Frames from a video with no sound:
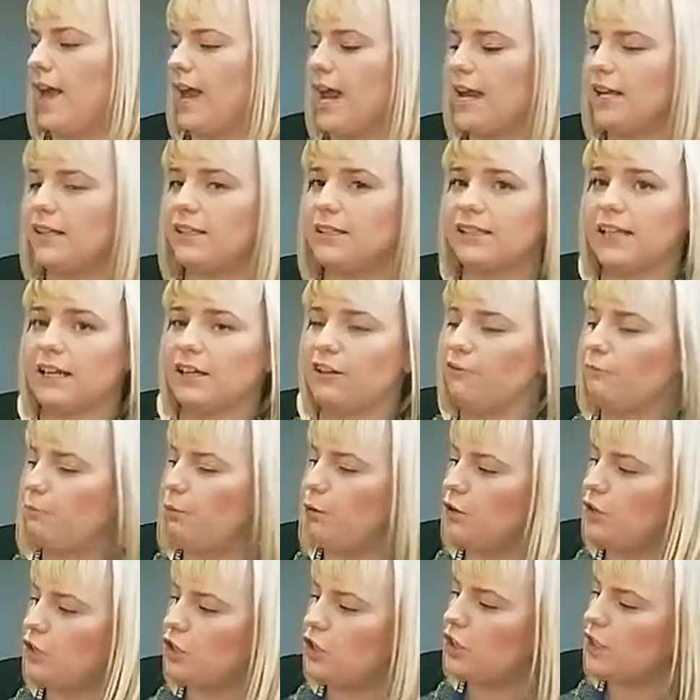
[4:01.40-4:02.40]
Instead of
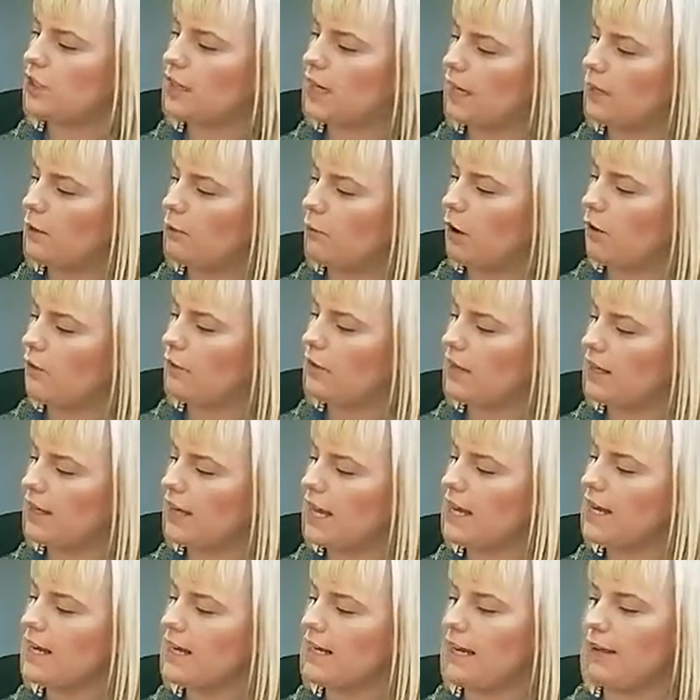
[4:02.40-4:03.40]
punishing anyone, the
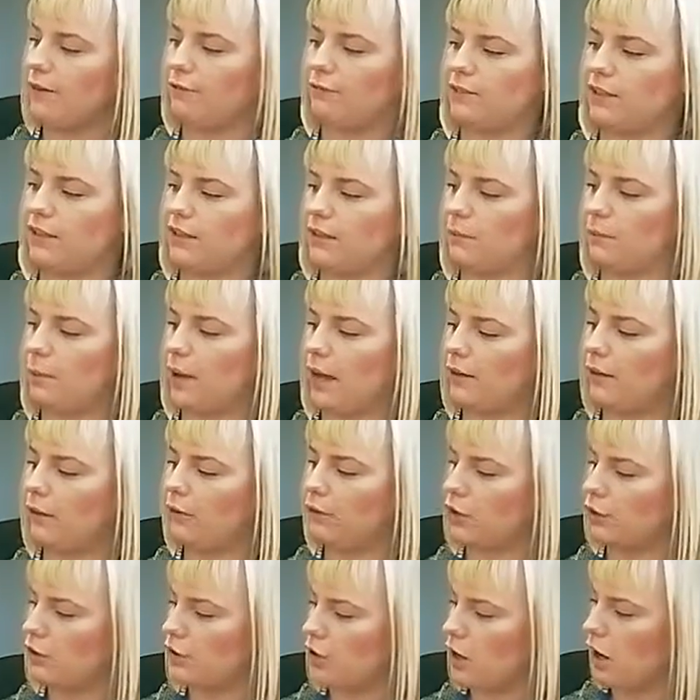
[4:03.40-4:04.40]
king lifted the ban
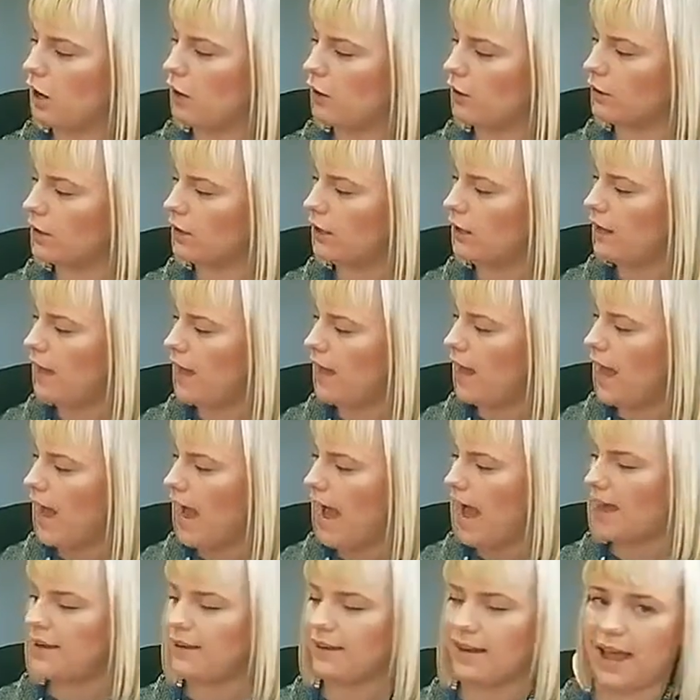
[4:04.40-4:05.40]
on the dark.
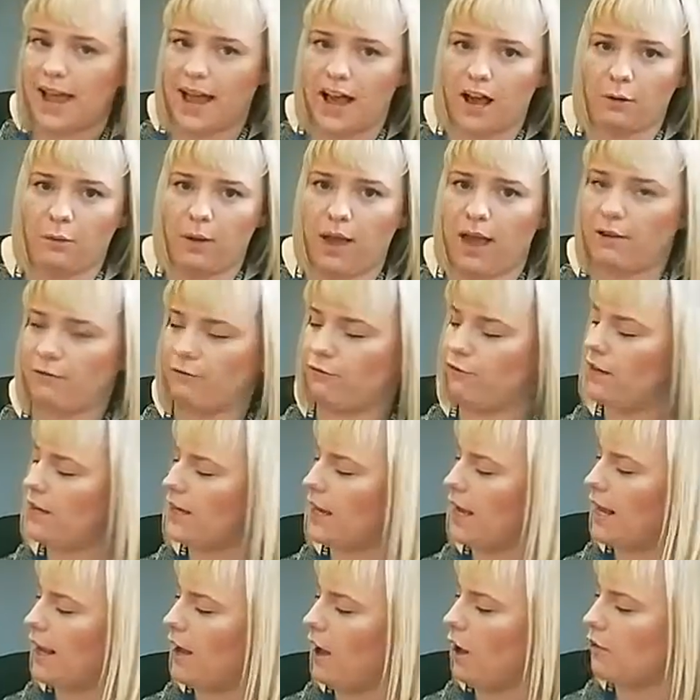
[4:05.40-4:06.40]
And now, every
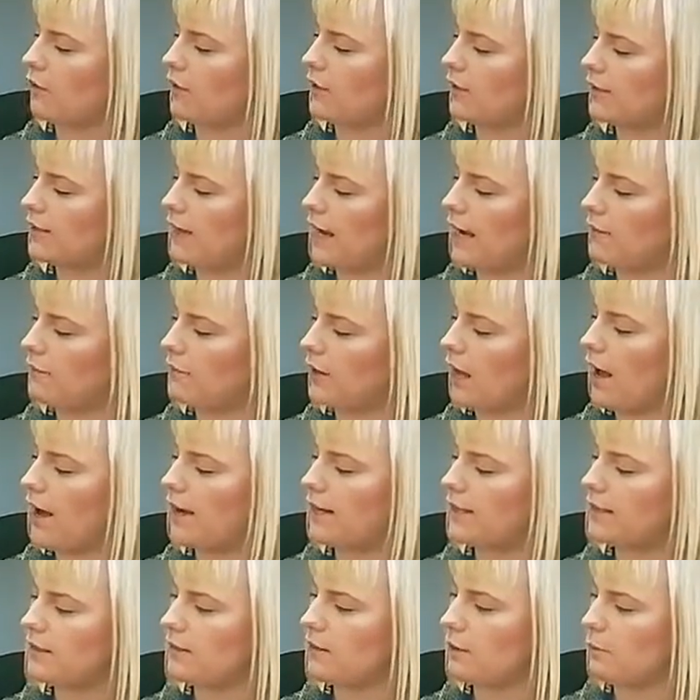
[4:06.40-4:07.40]
year on the same
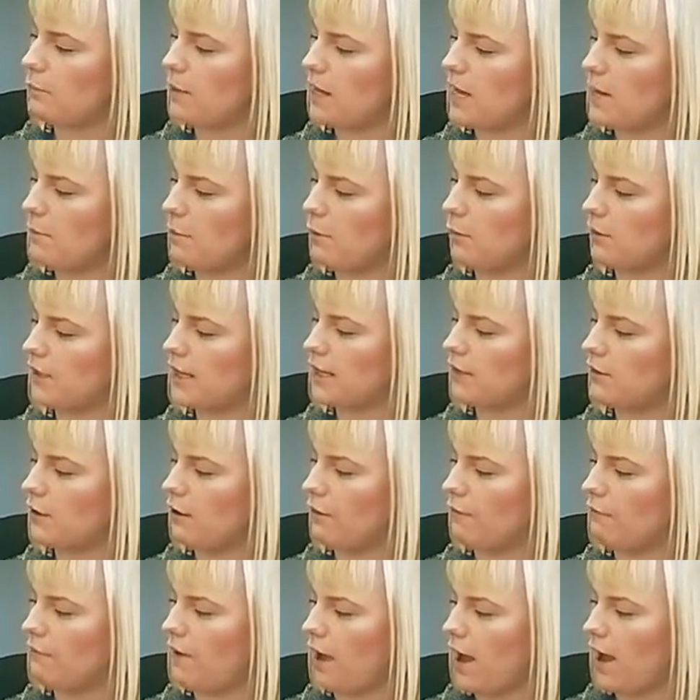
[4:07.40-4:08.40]
night, the people set
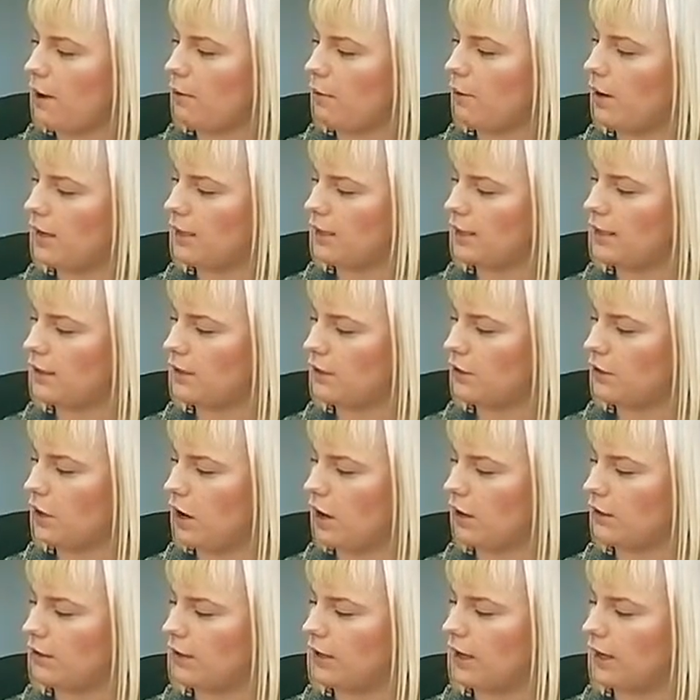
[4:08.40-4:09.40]
off fireworks in the
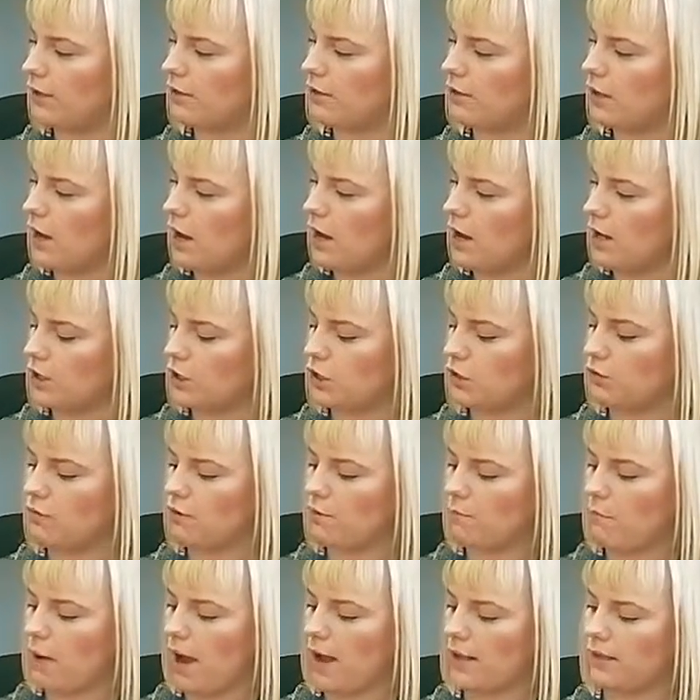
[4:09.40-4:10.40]
darkness to
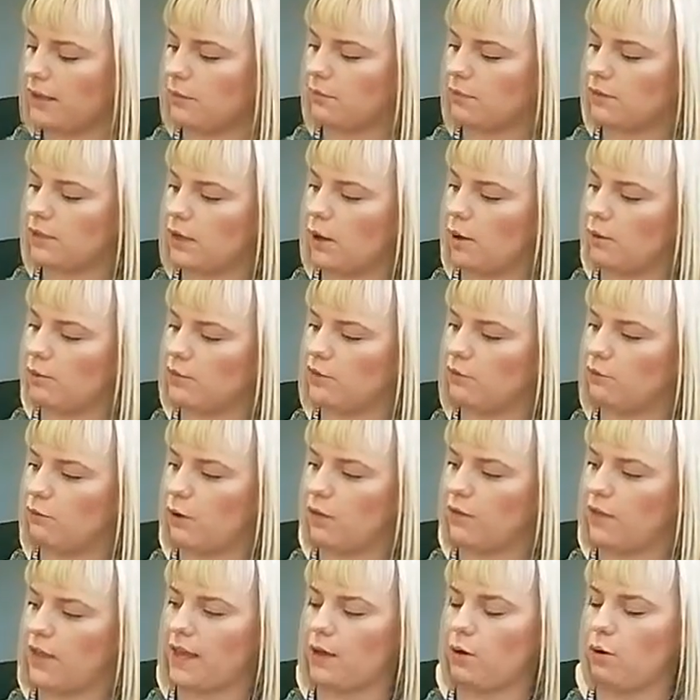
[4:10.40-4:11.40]
remind themselves of
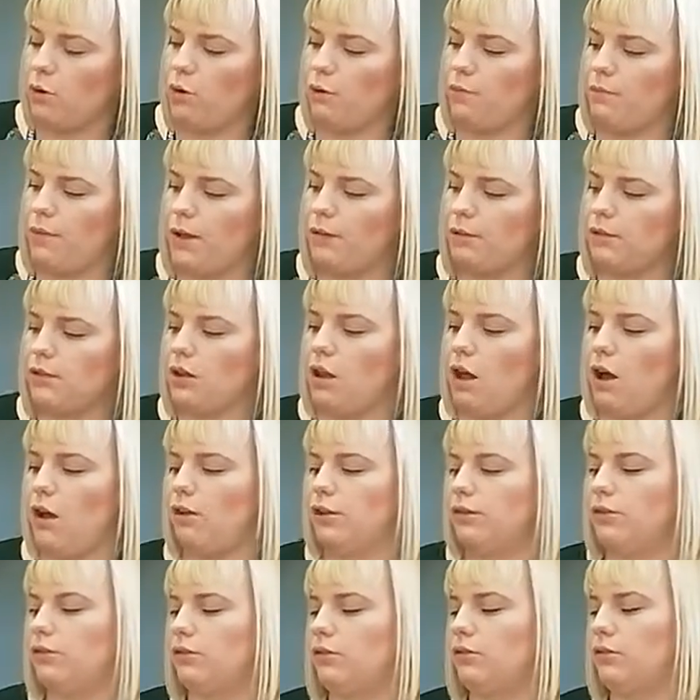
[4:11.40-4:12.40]
what they almost
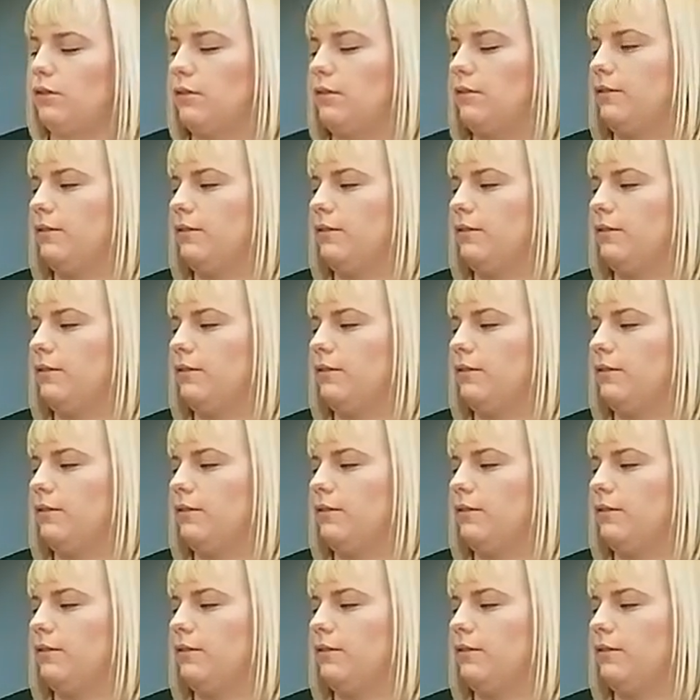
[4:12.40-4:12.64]
lost.